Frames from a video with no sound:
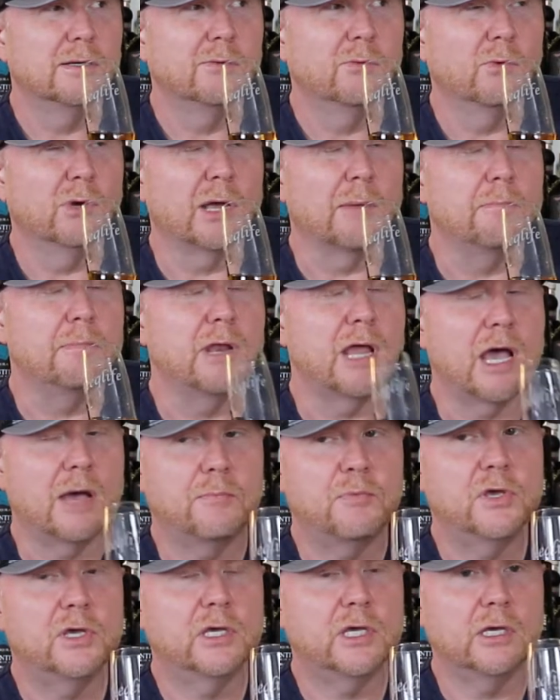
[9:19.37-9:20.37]
What I'm not
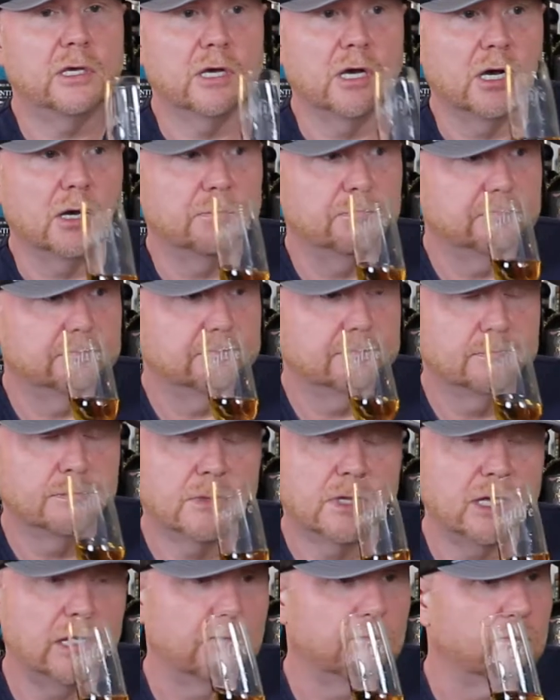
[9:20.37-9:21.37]
picking up,
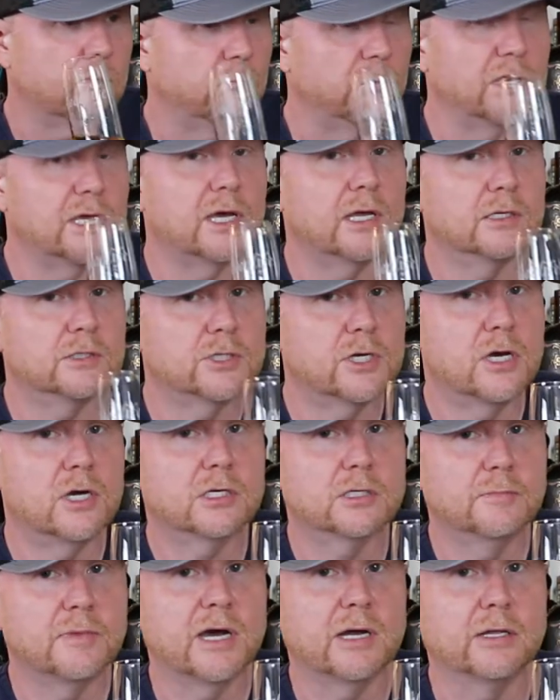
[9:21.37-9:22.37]
and we kind of
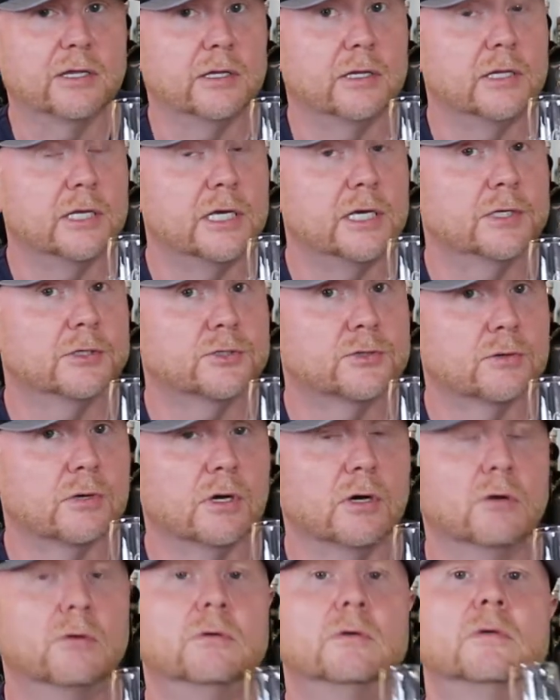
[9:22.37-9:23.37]
talked about it in the
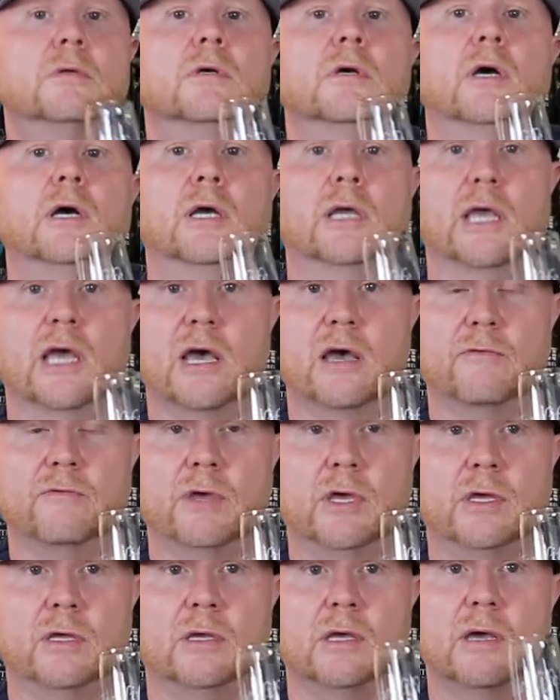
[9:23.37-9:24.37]
intro, agave.